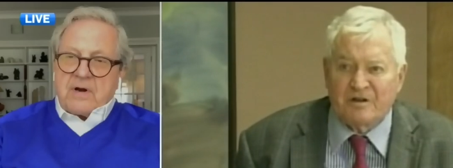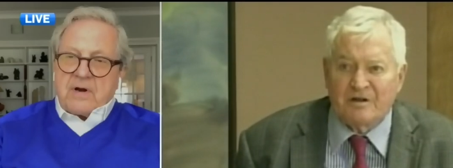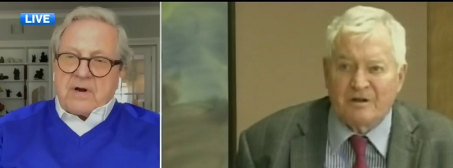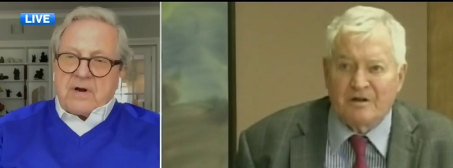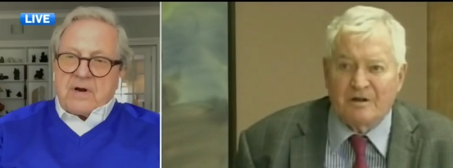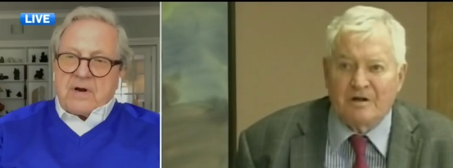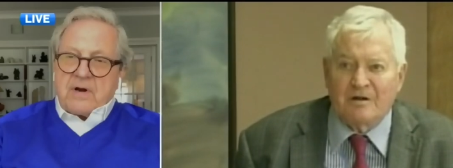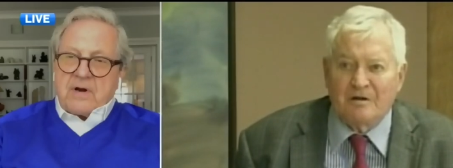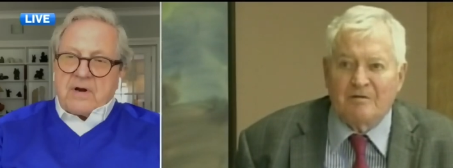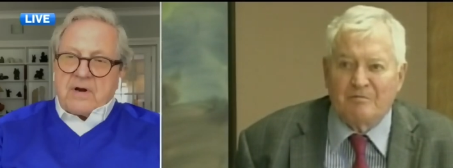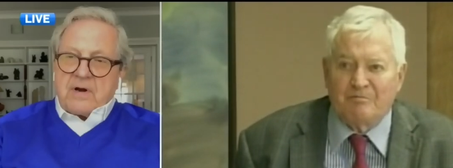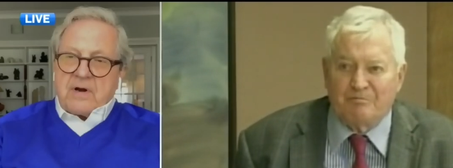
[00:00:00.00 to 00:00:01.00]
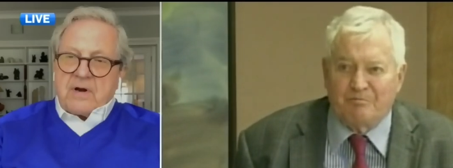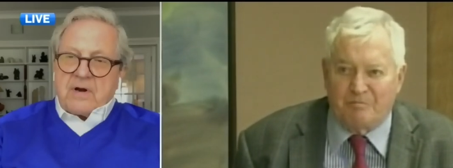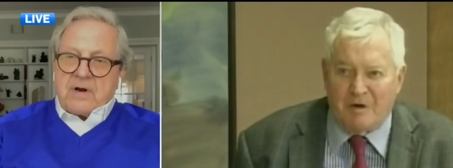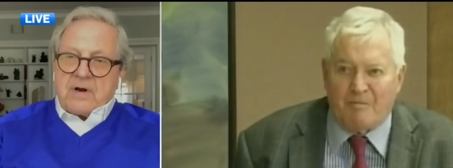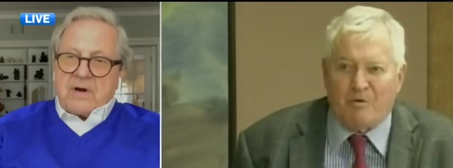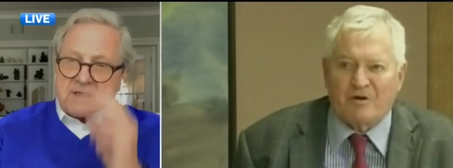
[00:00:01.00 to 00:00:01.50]
Speaker 1: He always believed that
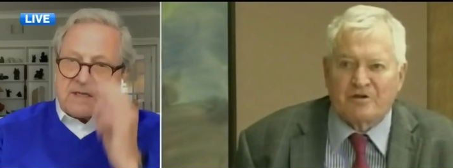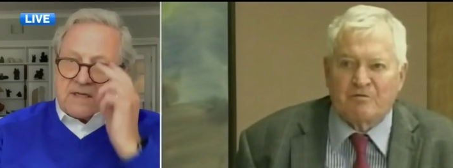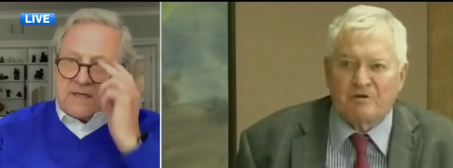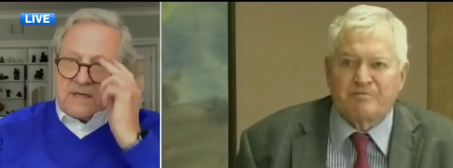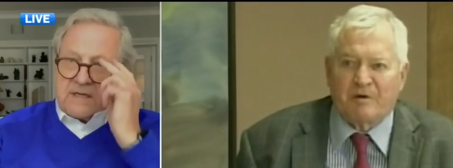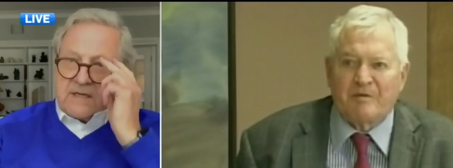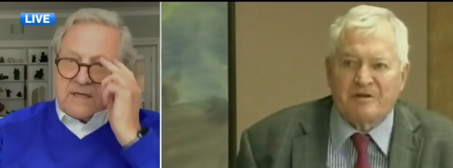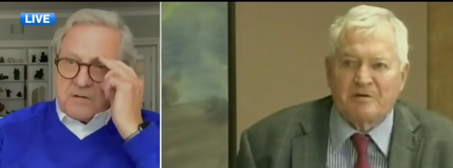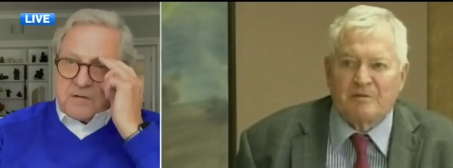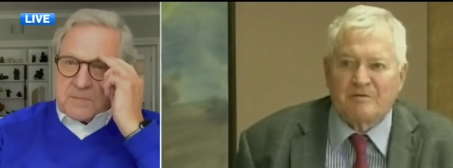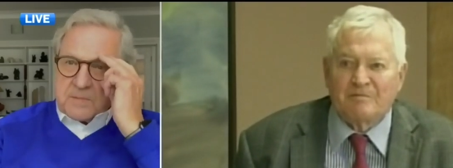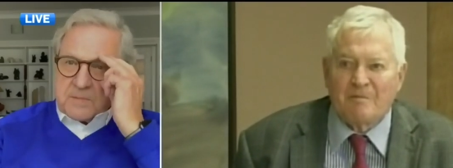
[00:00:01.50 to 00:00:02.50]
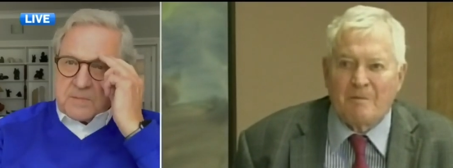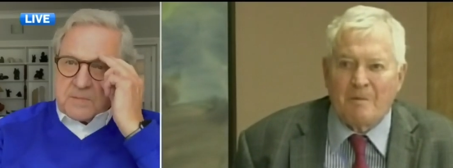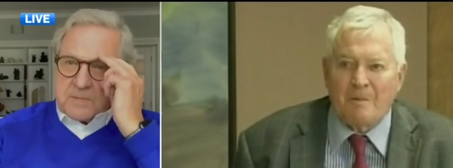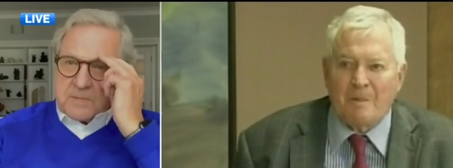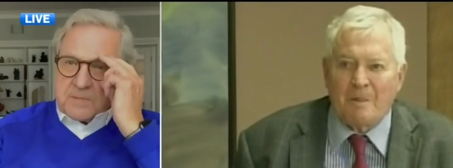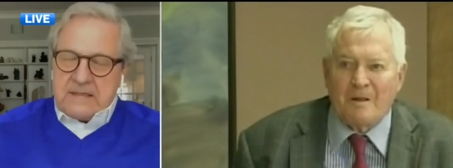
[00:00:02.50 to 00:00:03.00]
magic moment when
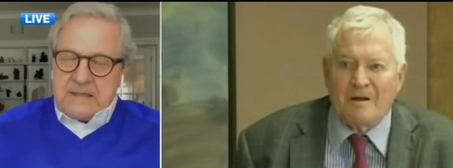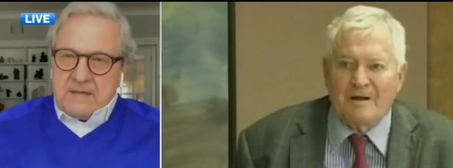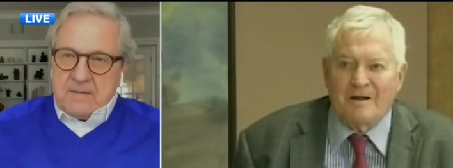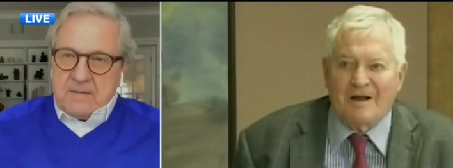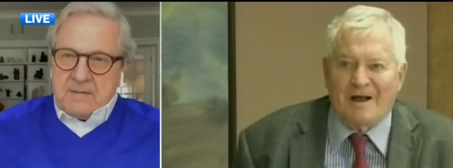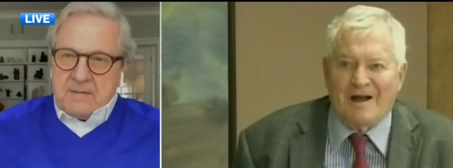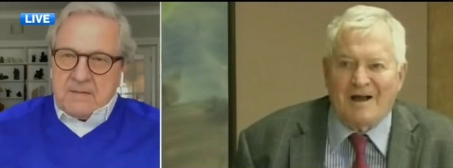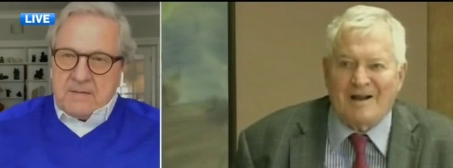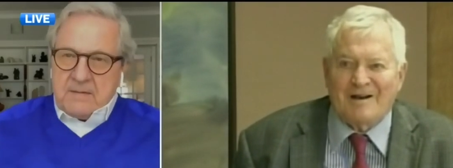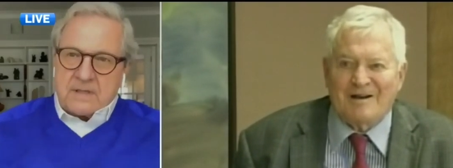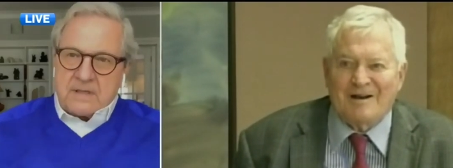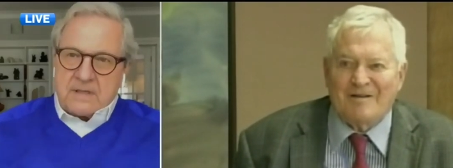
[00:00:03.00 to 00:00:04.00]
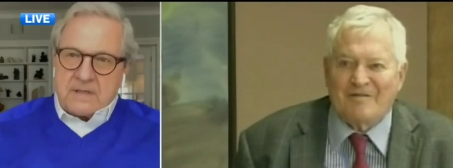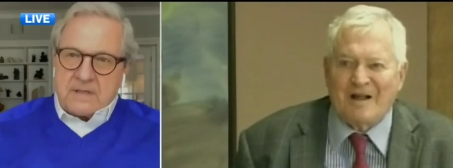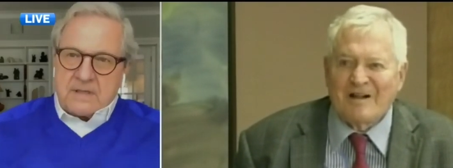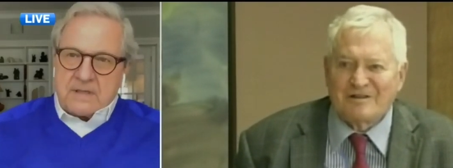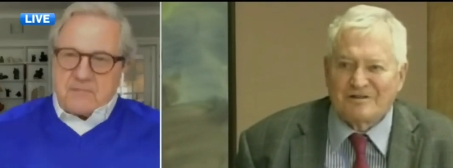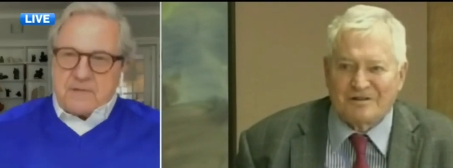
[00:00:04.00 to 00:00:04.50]
uh, thousands of people
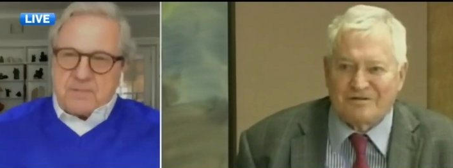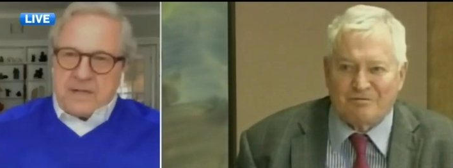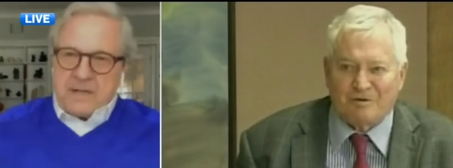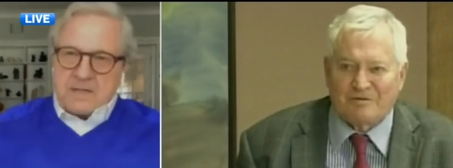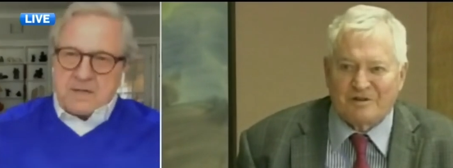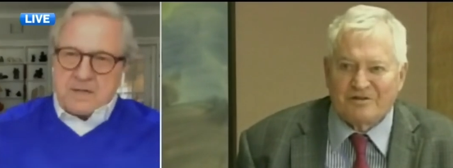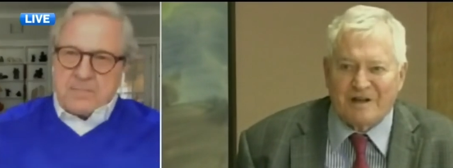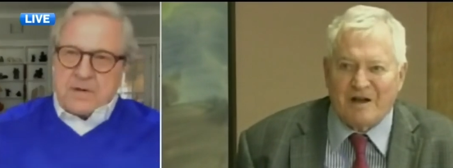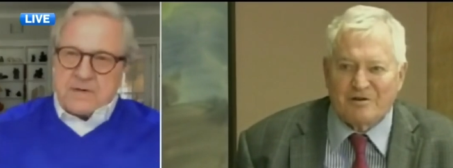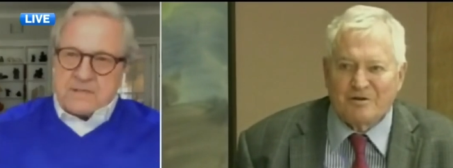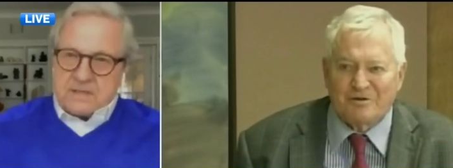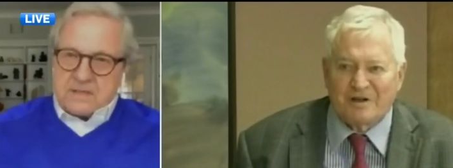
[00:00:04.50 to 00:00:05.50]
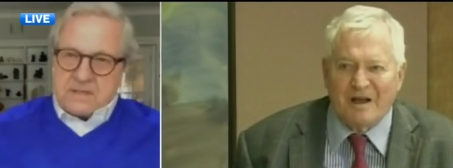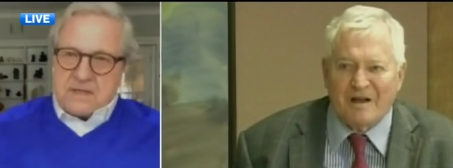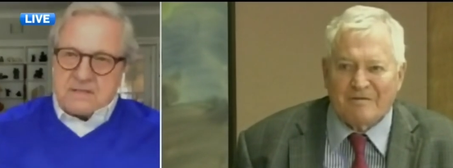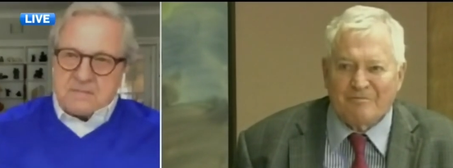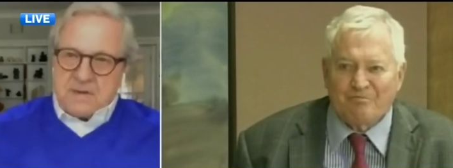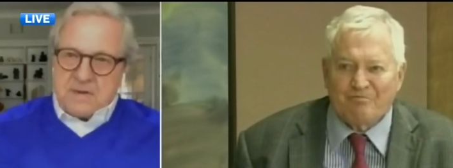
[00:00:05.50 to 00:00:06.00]
put a ballot in the box and elect
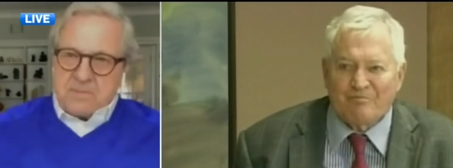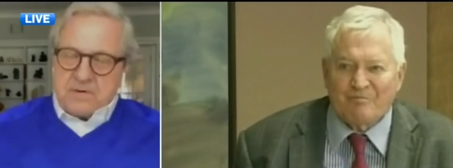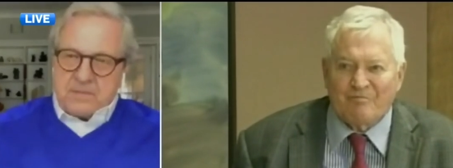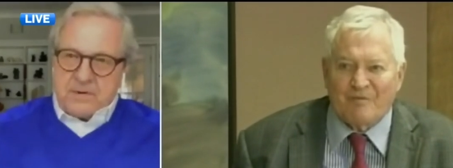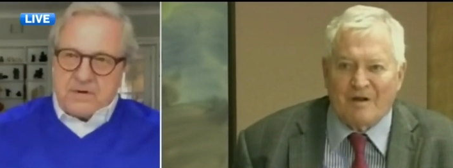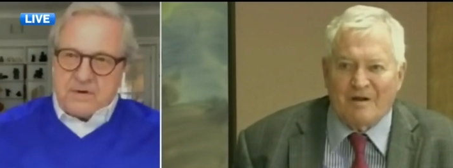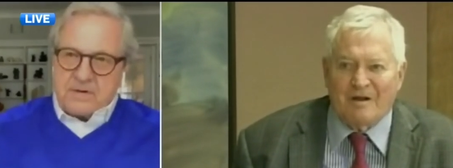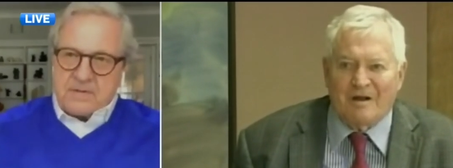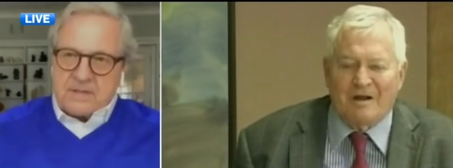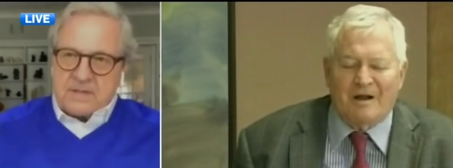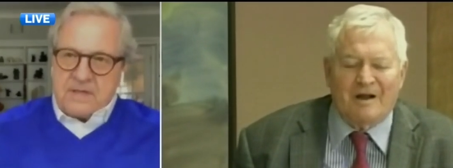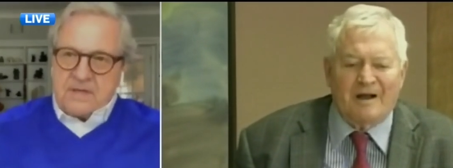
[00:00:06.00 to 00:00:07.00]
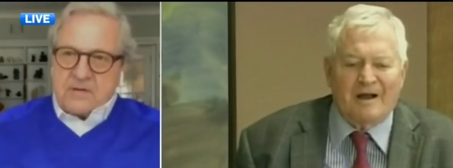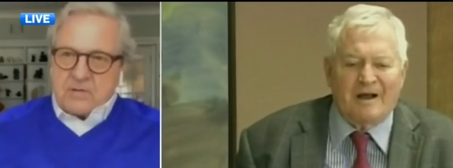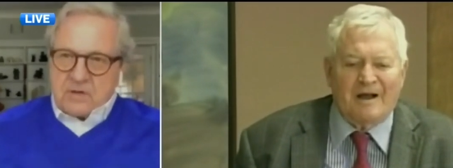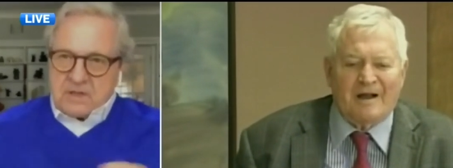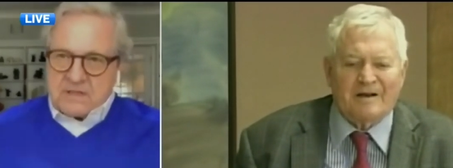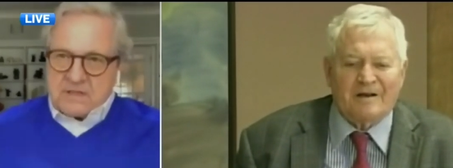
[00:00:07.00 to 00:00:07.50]
a member of parliament or
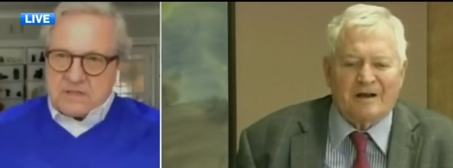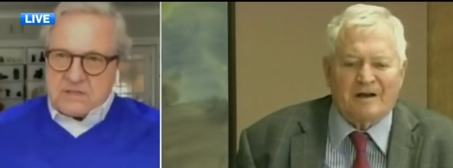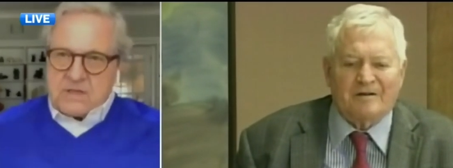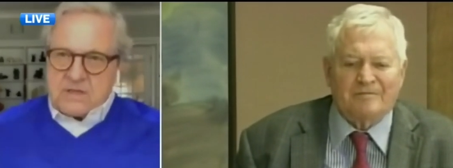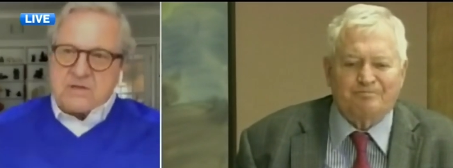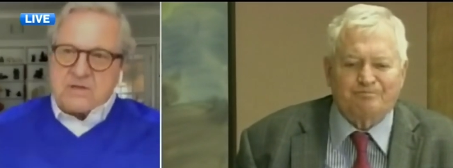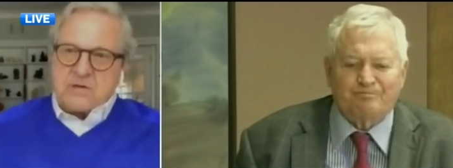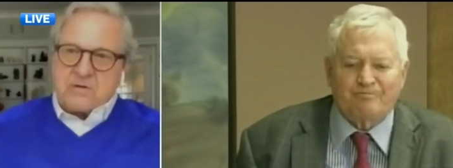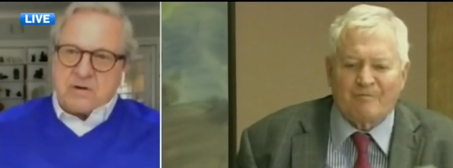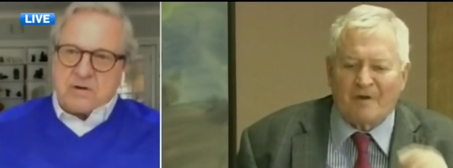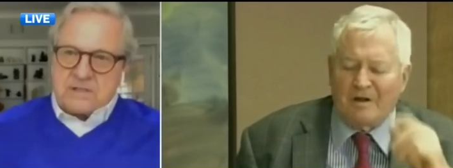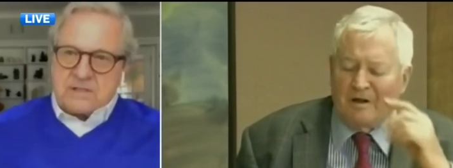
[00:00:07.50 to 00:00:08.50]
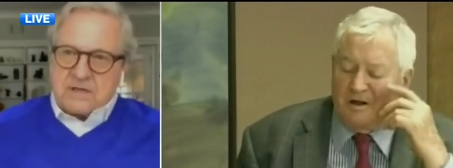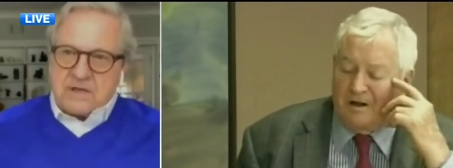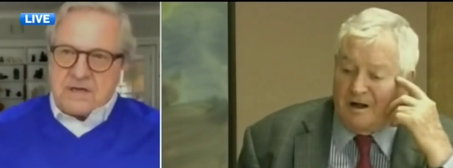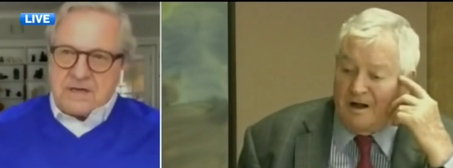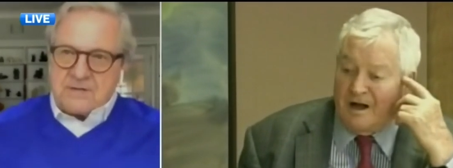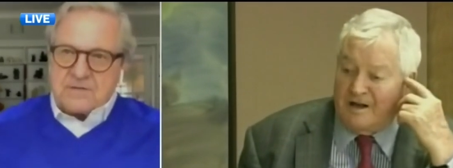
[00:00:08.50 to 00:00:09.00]
a legislature or a city
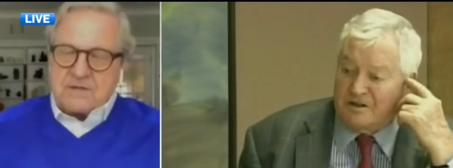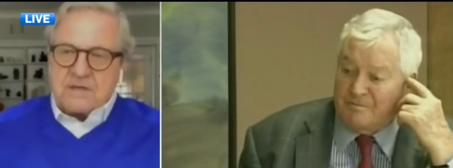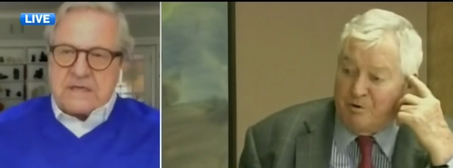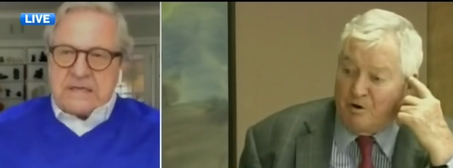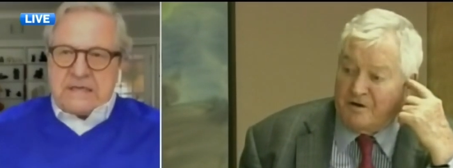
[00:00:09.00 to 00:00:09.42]
council